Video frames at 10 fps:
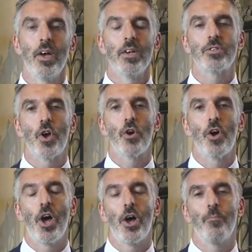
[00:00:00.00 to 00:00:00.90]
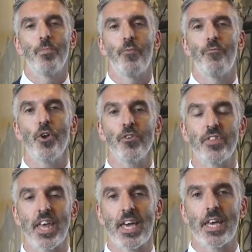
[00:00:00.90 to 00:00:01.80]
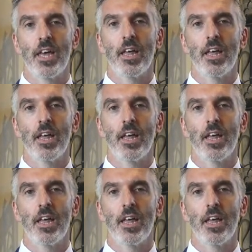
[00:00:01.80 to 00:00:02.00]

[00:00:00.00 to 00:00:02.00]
So the first thing